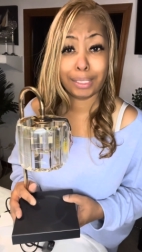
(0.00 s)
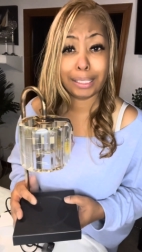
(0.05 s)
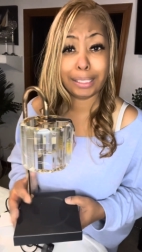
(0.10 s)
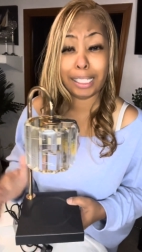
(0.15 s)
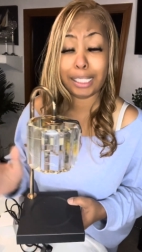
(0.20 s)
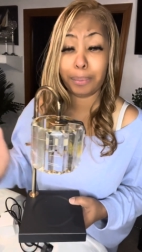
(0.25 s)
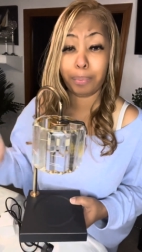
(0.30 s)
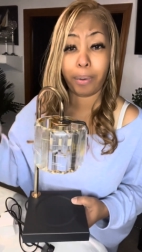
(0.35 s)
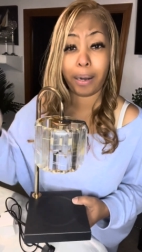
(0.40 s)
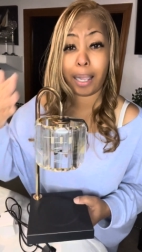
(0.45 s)

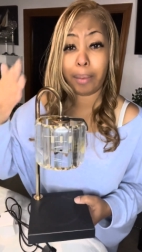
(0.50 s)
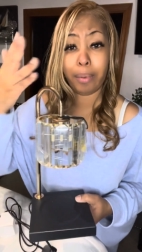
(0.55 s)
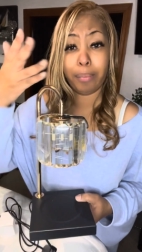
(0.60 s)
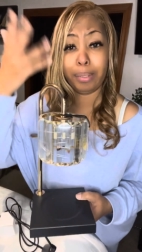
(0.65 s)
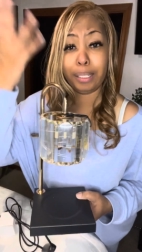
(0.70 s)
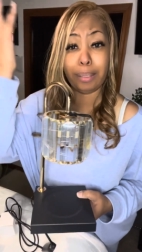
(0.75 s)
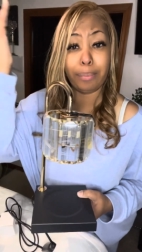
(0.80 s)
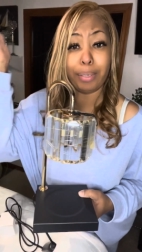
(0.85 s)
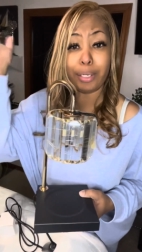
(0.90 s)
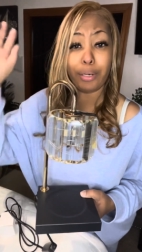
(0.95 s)
This
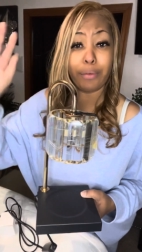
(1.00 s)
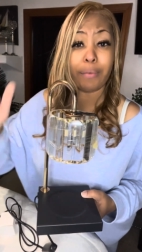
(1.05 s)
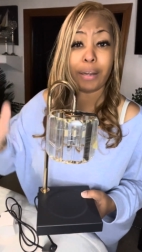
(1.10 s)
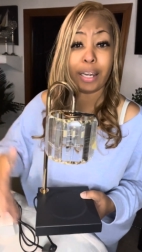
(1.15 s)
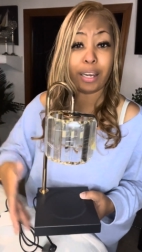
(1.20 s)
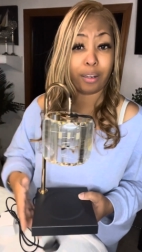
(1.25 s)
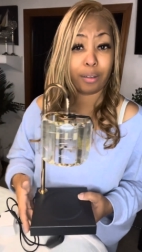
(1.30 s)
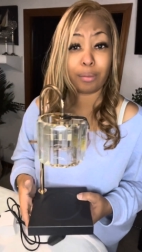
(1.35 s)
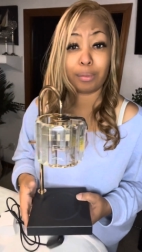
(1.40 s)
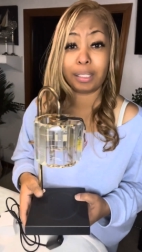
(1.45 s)
probably been
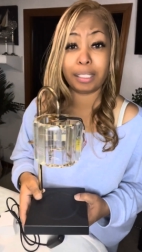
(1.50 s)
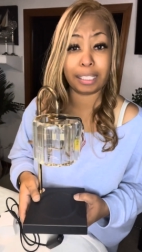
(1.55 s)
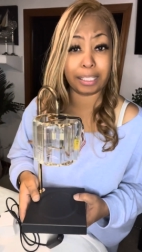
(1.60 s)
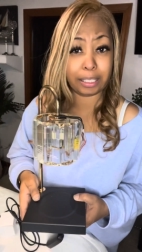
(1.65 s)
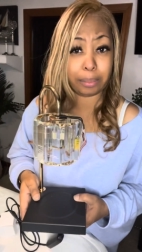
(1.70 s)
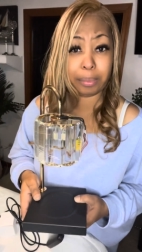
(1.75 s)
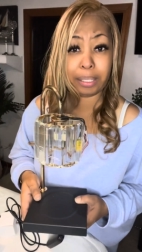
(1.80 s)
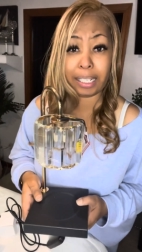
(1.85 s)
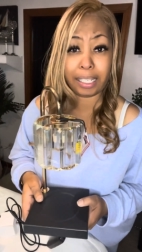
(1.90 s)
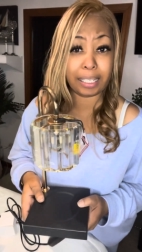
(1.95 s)
around since
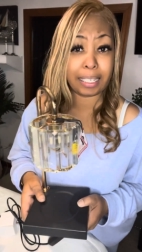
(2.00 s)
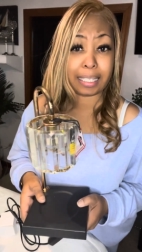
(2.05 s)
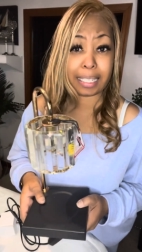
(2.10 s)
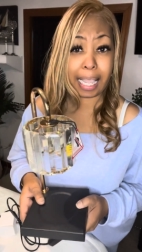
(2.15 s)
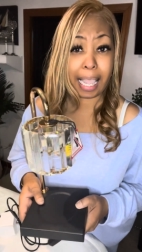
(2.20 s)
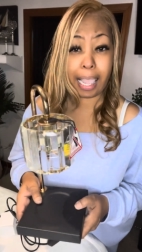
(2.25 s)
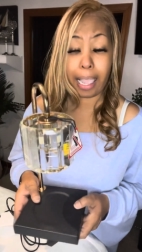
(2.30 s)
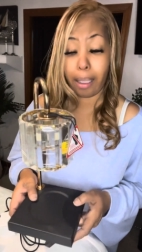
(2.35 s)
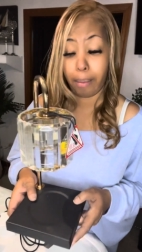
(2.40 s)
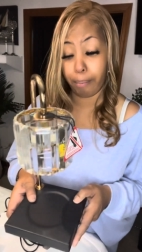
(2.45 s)
the beginning of the
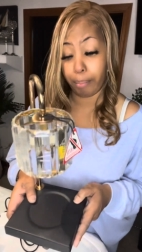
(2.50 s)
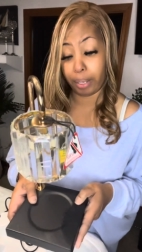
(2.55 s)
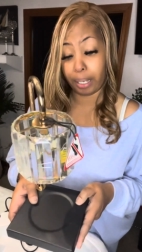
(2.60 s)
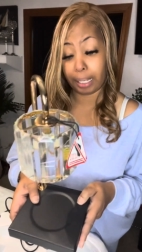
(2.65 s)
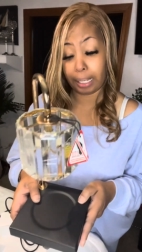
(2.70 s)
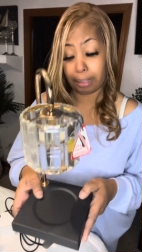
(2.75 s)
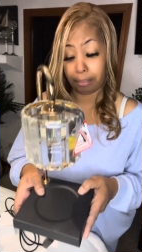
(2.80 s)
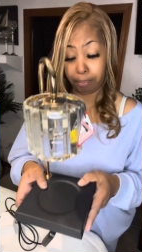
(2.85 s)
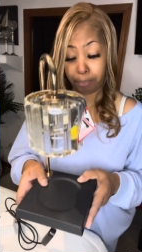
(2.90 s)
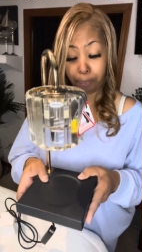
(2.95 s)
time,
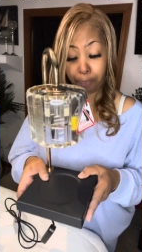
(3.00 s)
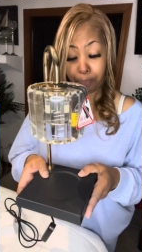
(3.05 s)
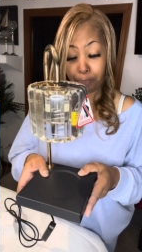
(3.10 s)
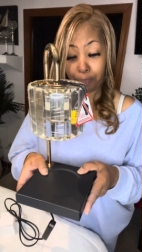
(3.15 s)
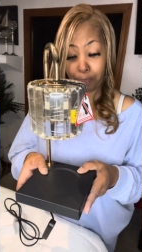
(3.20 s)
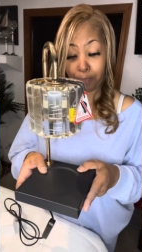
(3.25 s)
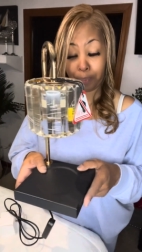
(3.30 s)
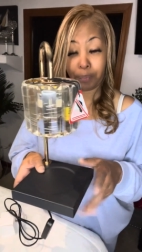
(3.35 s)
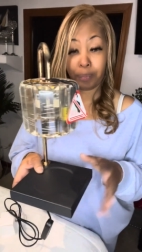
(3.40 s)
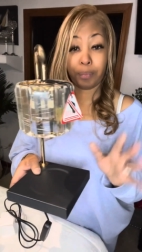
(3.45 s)
but
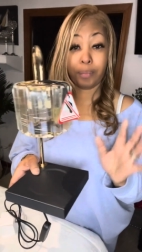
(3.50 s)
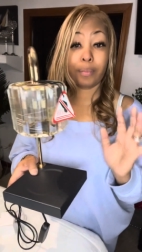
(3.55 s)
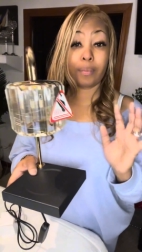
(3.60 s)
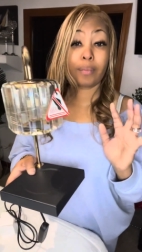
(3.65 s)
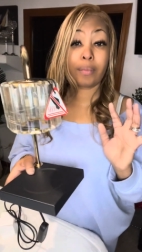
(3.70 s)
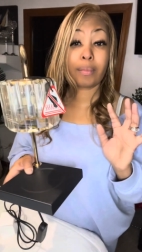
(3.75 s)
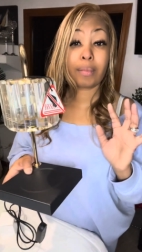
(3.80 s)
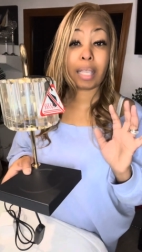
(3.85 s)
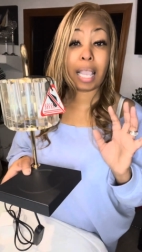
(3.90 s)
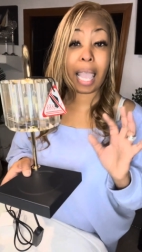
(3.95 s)

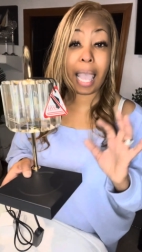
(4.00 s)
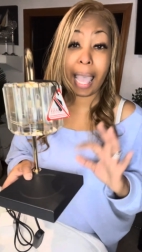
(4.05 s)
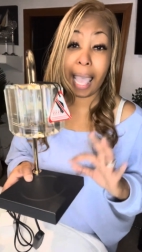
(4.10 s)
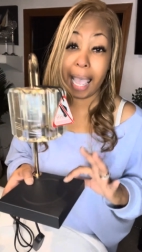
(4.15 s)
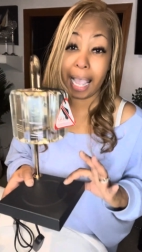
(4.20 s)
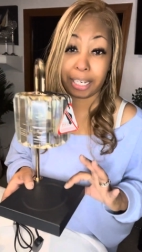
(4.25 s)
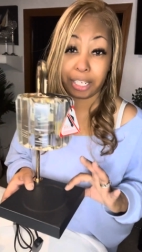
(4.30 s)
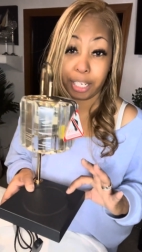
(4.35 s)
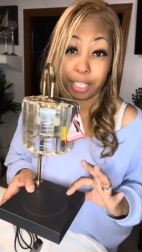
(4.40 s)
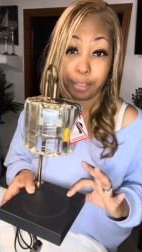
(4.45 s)

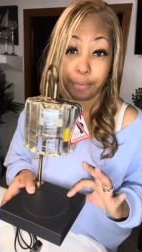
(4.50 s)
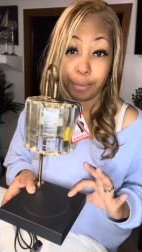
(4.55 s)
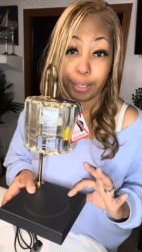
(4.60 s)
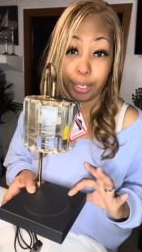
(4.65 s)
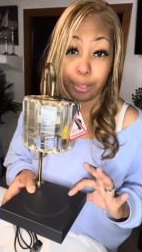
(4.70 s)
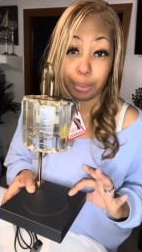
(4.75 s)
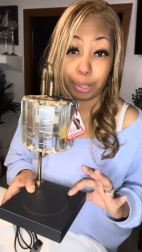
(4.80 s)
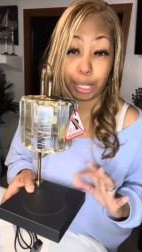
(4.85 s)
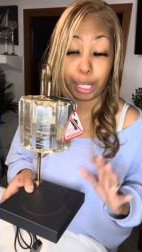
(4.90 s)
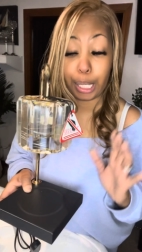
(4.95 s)
I just
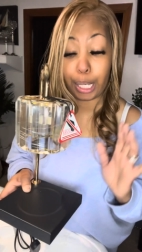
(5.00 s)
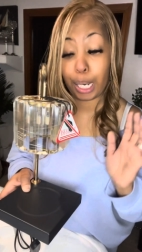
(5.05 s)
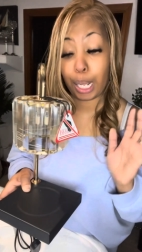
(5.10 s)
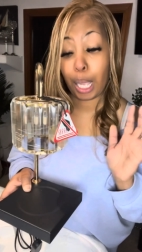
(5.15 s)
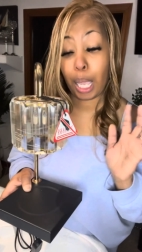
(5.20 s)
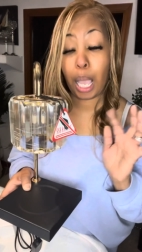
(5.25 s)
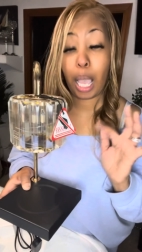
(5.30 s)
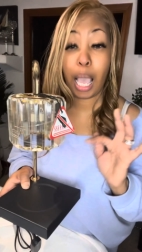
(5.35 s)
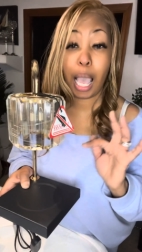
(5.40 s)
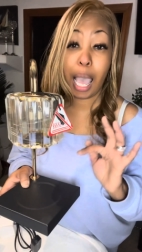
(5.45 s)
found it.
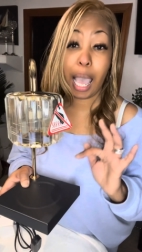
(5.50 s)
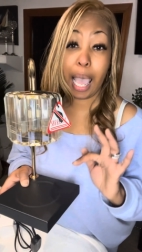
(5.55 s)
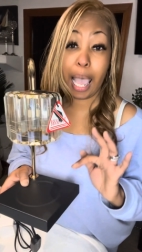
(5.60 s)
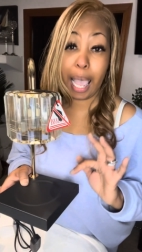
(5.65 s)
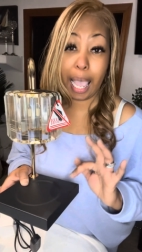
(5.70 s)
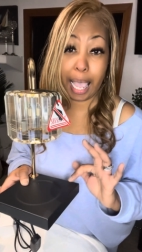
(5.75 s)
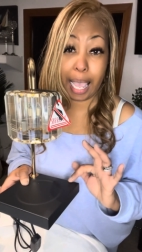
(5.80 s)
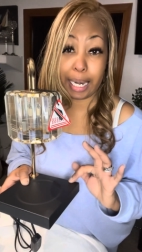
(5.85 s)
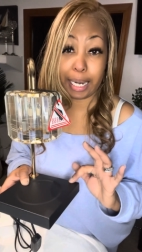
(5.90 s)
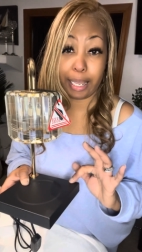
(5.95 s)

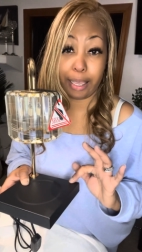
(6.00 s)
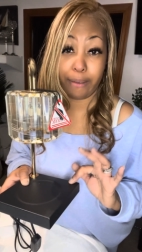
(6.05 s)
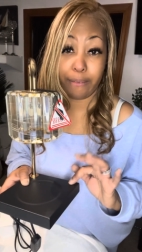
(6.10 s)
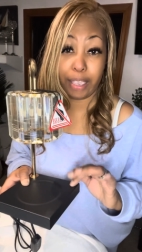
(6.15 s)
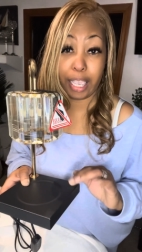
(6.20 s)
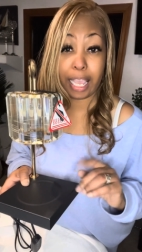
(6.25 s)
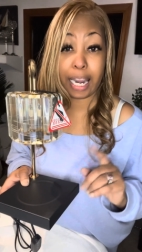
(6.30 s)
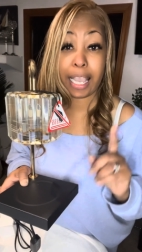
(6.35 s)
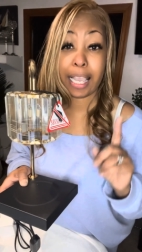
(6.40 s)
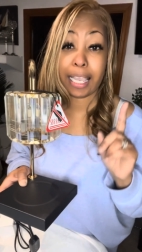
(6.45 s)
I love
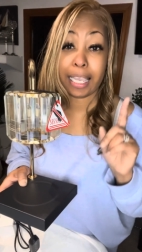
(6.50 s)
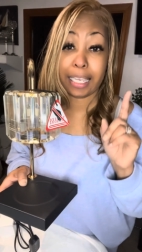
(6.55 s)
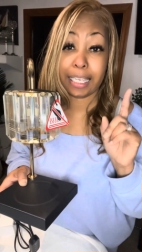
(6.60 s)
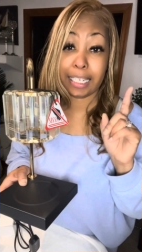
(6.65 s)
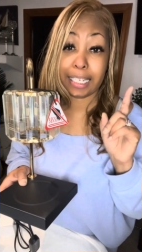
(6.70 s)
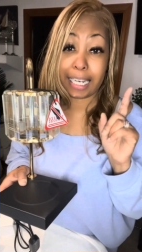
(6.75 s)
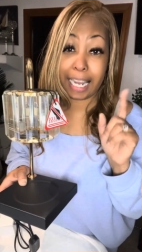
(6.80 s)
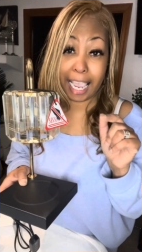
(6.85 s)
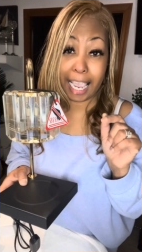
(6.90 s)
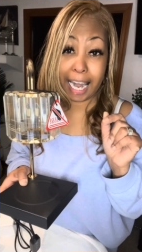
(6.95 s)
it.
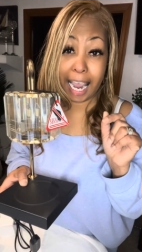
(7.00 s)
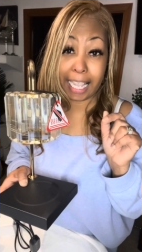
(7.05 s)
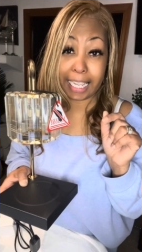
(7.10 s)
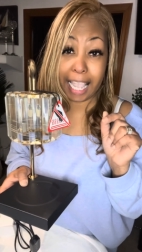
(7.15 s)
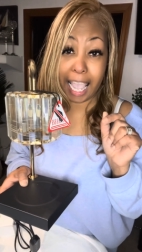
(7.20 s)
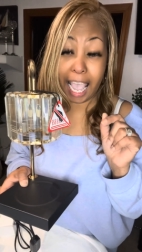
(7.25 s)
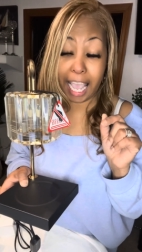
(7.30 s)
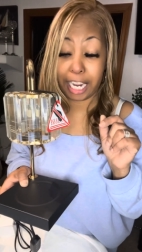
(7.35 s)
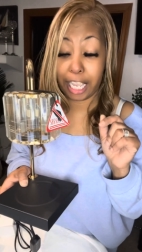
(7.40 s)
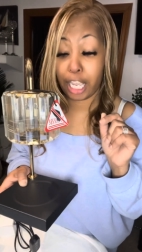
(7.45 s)
Glad I
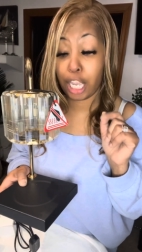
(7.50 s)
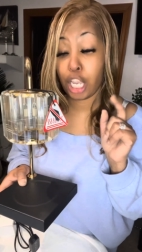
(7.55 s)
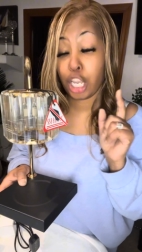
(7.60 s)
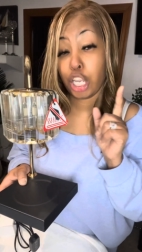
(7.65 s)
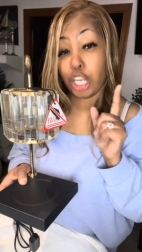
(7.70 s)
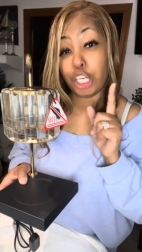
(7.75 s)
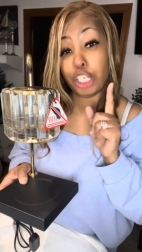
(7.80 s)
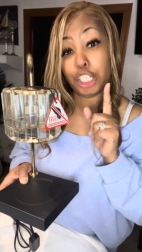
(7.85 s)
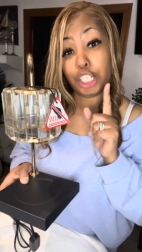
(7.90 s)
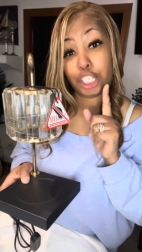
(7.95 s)
got it.
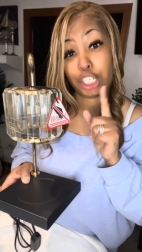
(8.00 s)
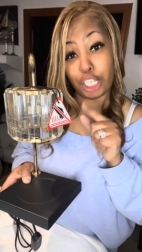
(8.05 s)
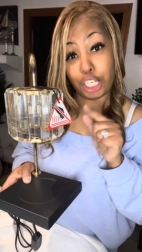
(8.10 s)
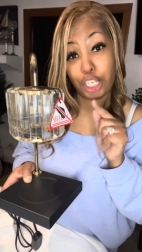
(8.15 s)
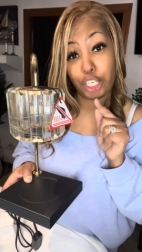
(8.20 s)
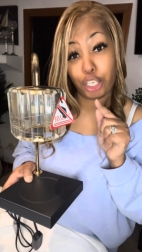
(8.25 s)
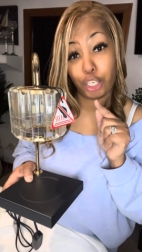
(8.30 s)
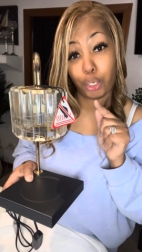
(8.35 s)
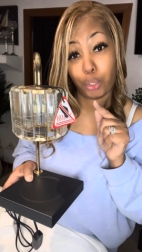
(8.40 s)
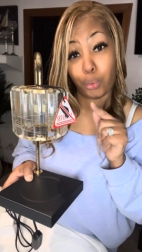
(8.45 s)
She
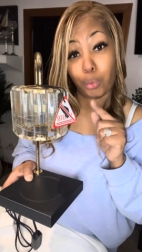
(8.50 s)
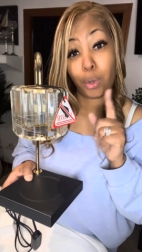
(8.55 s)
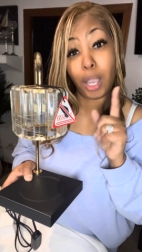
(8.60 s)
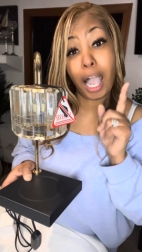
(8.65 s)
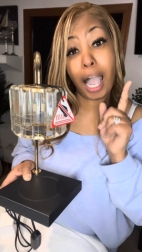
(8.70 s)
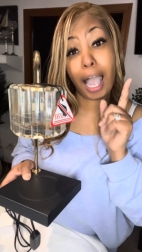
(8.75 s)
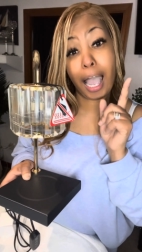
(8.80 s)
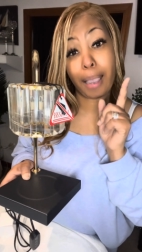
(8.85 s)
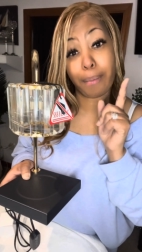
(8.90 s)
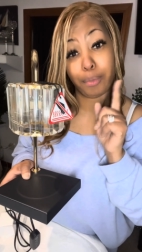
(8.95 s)
cute.
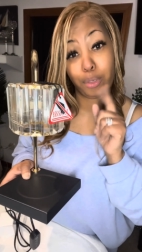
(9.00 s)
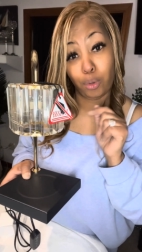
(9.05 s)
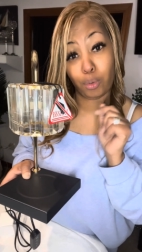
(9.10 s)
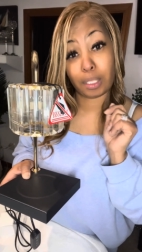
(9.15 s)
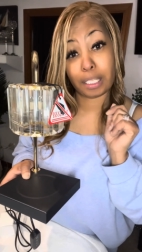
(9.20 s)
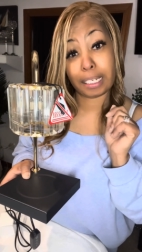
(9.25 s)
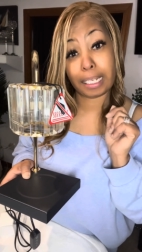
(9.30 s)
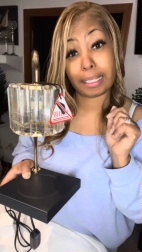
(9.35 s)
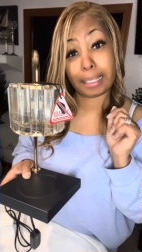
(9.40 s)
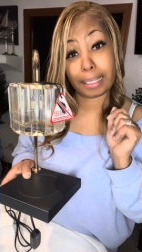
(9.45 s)
I'm
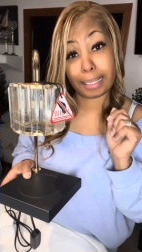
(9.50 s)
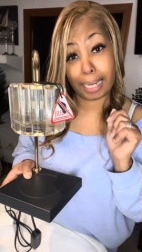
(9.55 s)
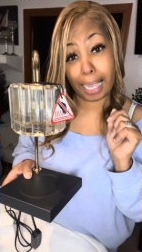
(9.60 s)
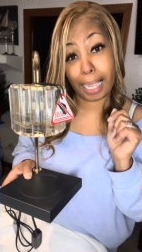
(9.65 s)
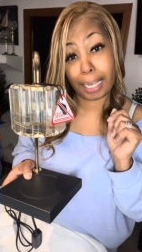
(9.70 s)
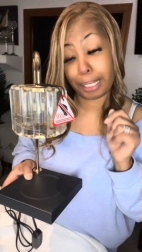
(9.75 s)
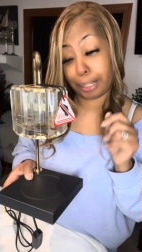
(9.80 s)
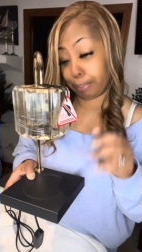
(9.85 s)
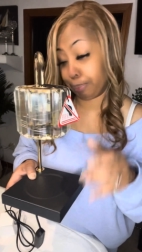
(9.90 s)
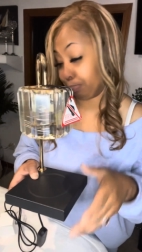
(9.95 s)
using it
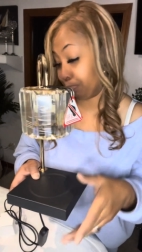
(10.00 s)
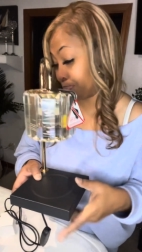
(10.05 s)
tonight.